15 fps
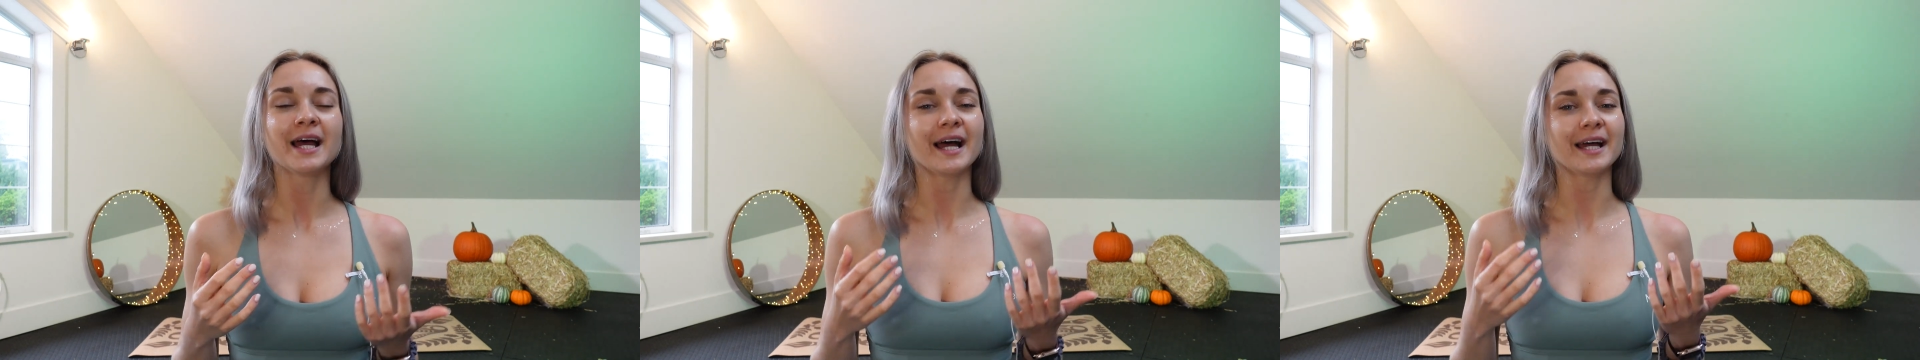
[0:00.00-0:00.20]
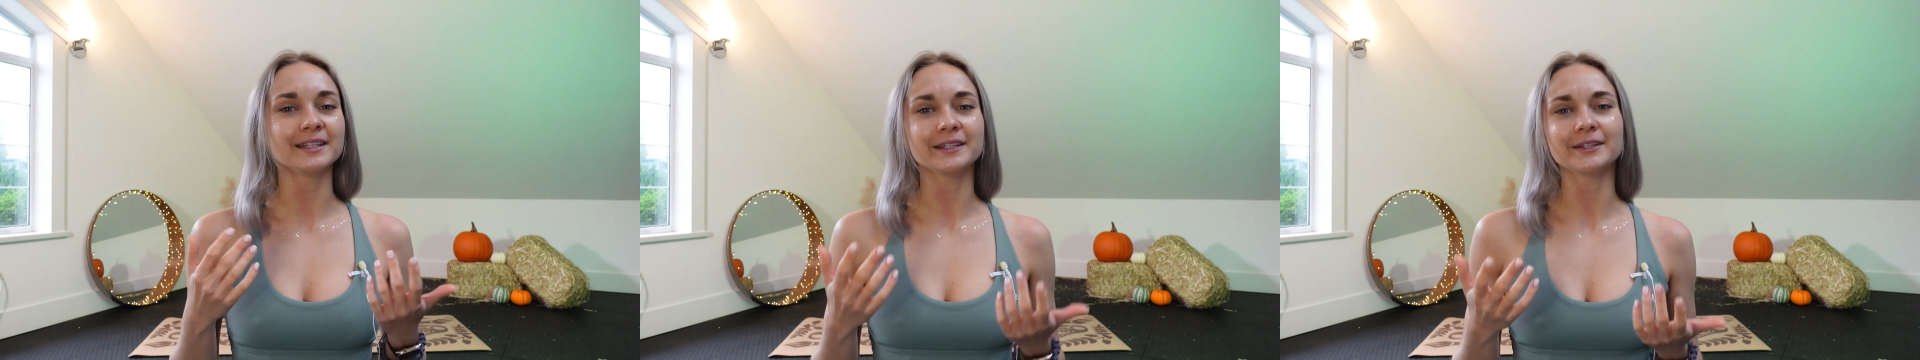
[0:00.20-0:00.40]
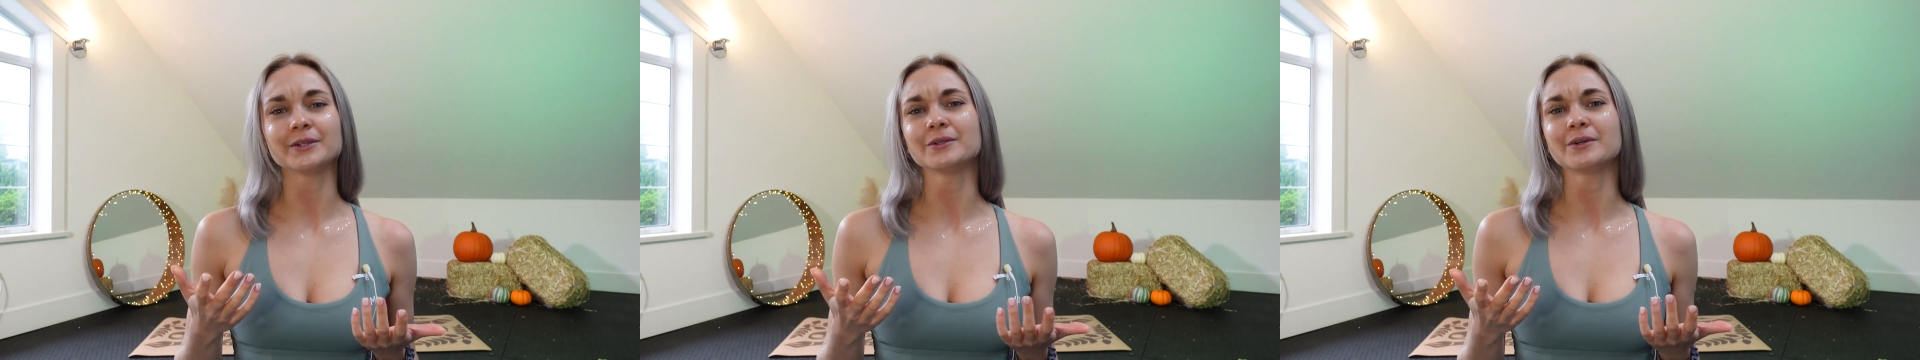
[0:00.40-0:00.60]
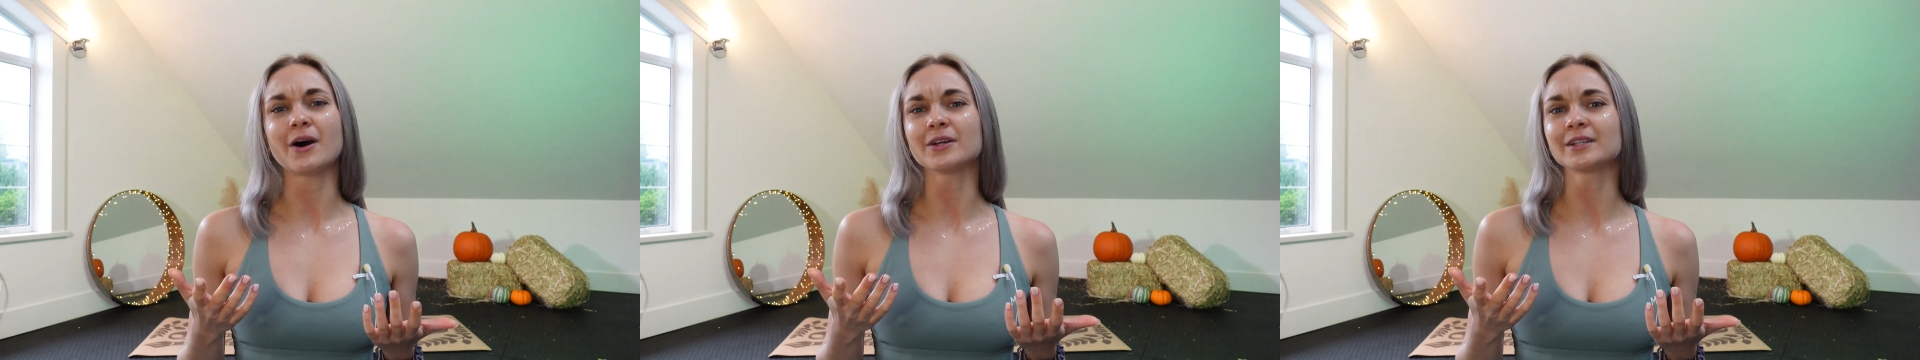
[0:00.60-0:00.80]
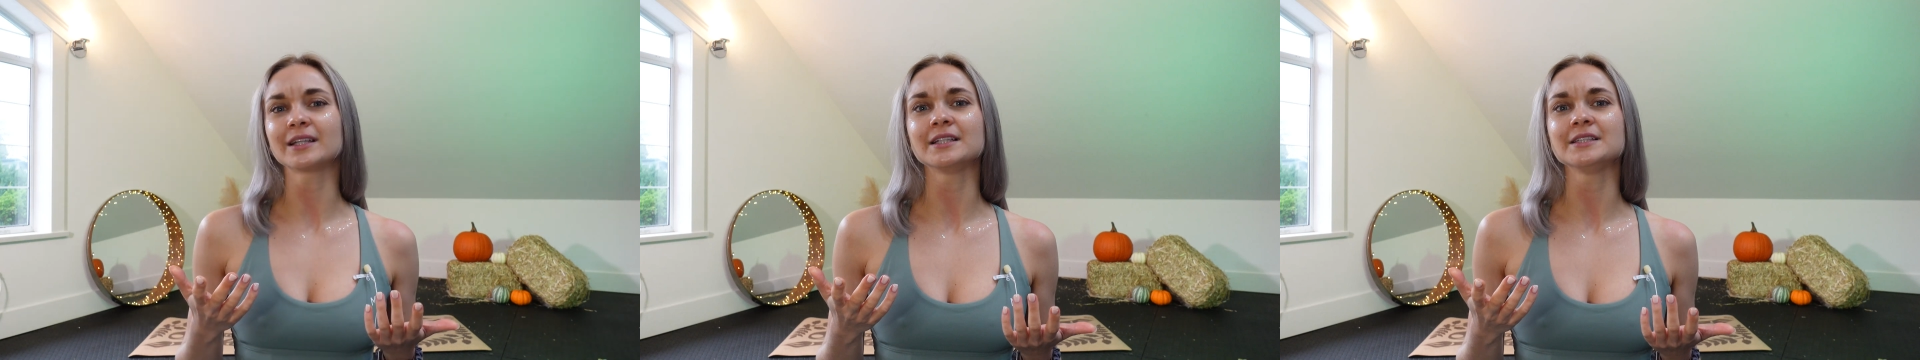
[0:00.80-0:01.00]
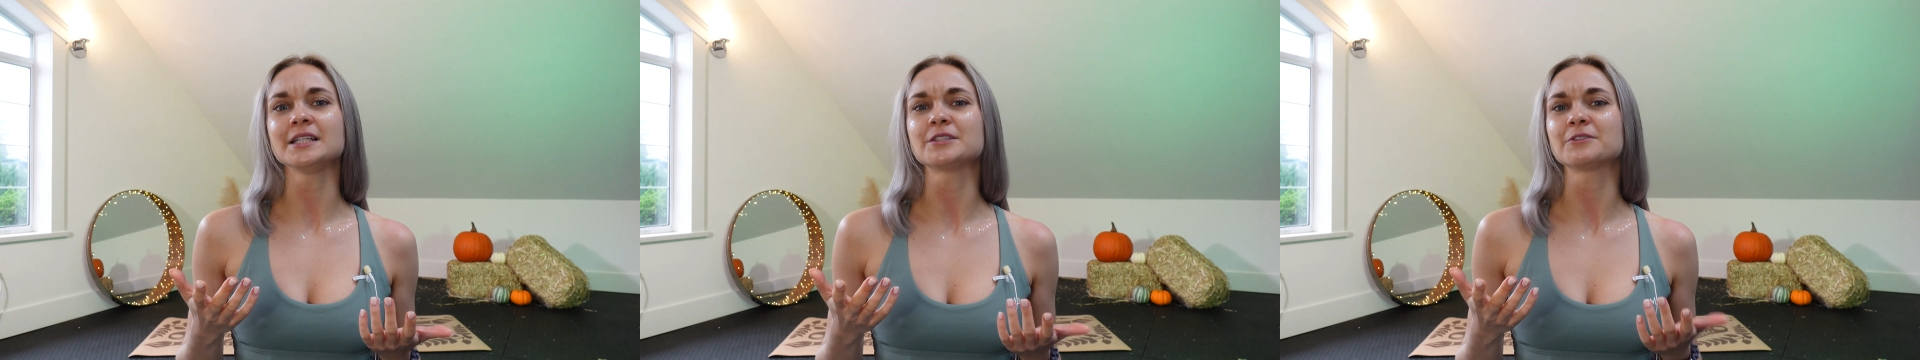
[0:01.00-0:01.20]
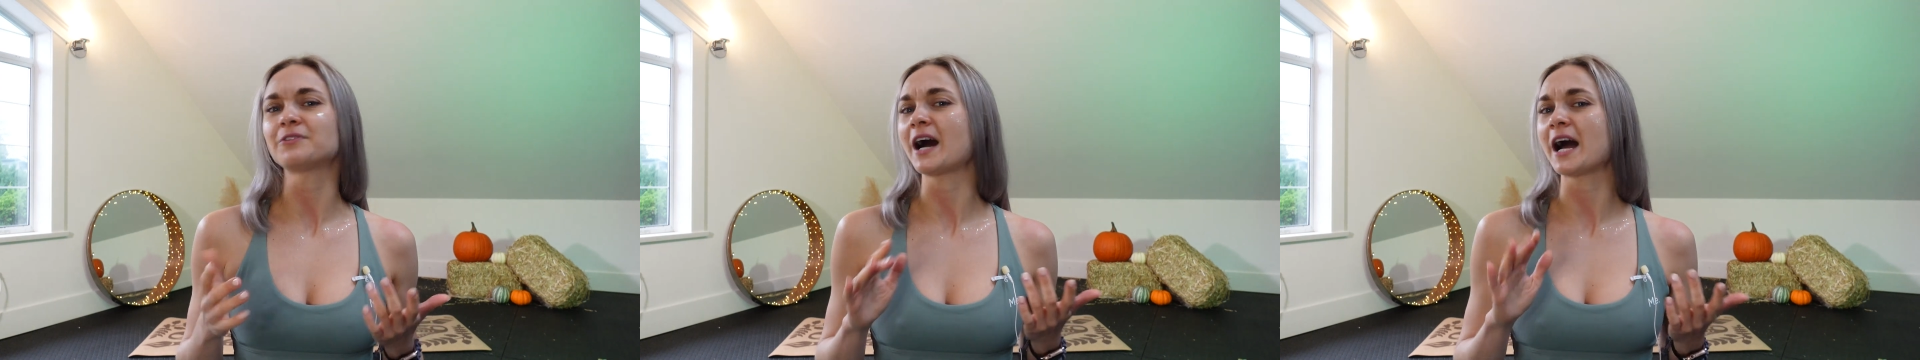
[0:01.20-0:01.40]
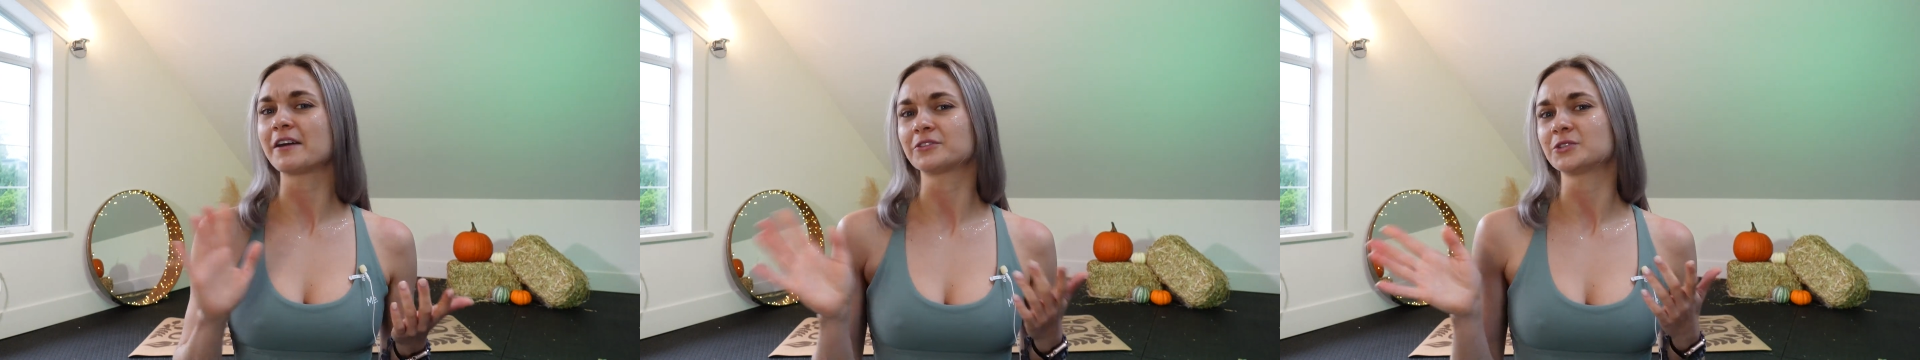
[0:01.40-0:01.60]
and you only need
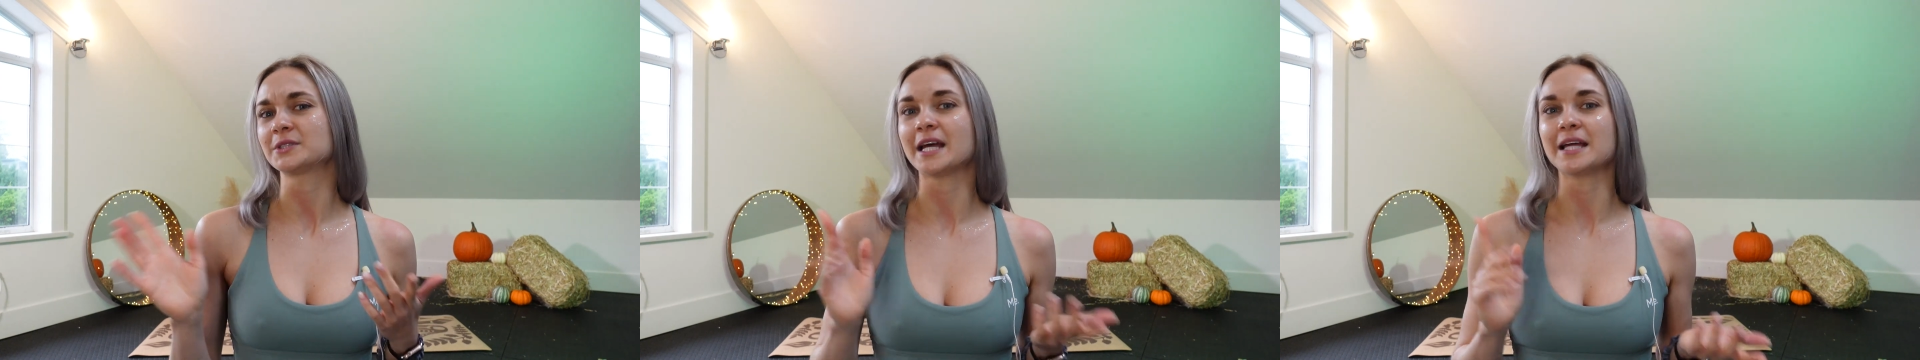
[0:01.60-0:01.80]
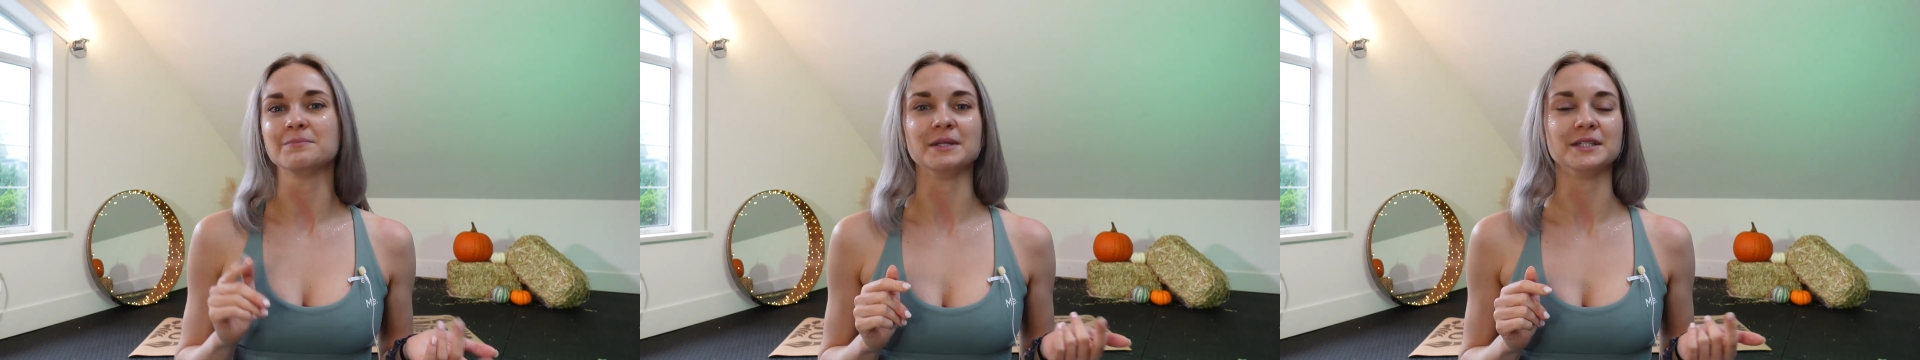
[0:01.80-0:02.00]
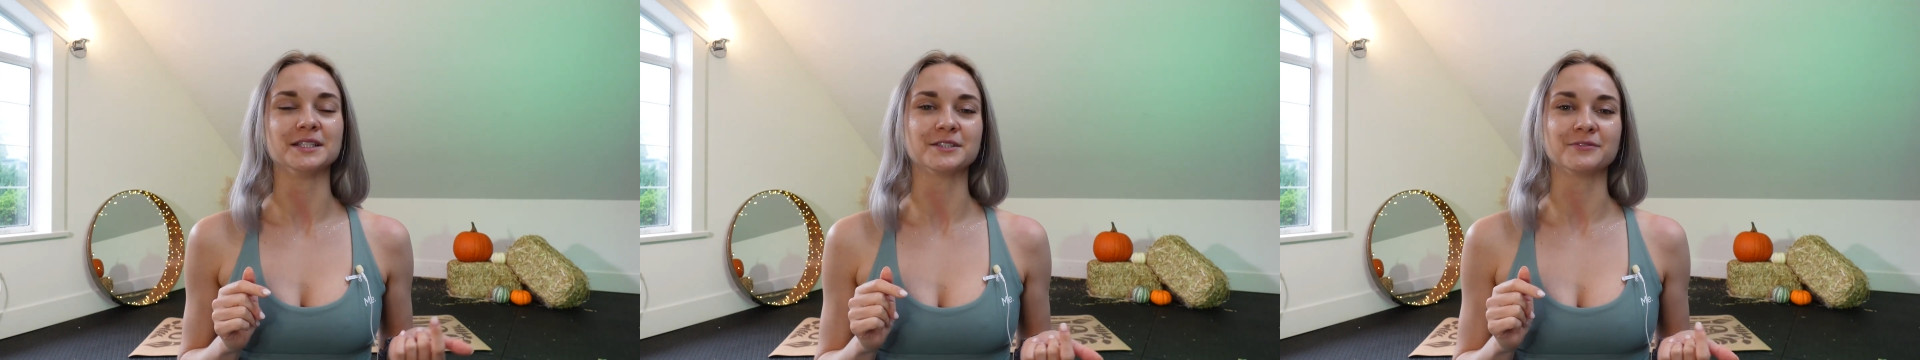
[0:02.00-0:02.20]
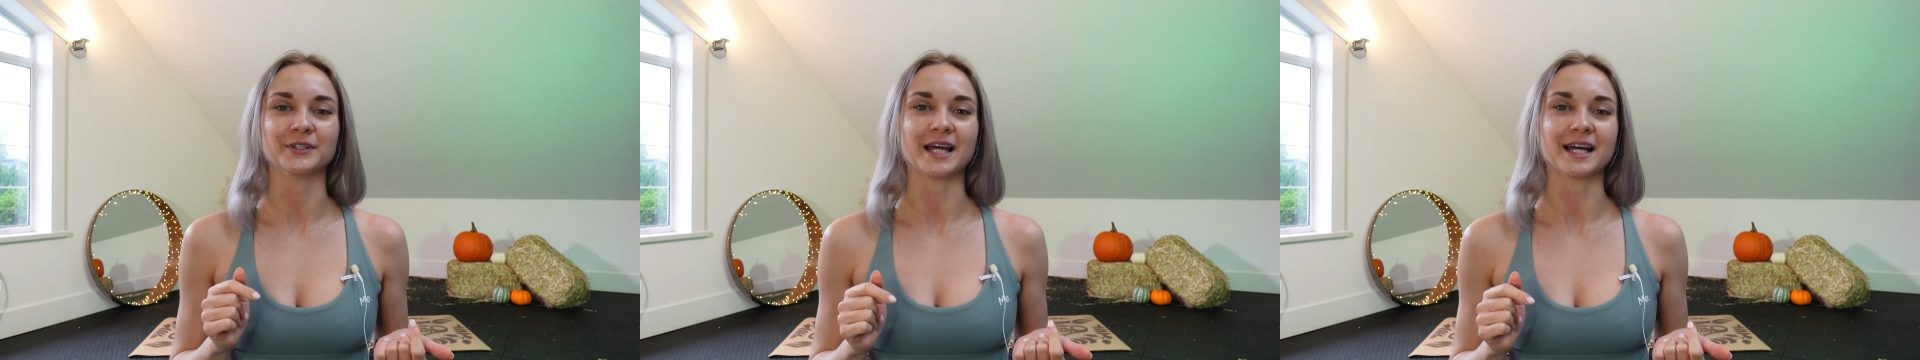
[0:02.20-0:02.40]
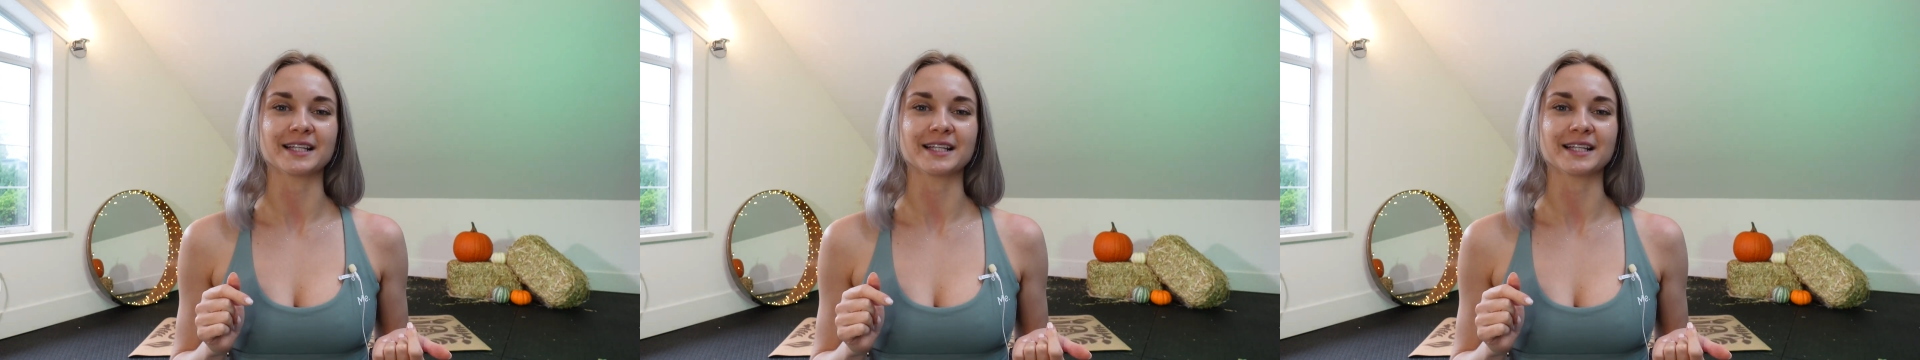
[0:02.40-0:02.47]
5 to 10 minutes for that.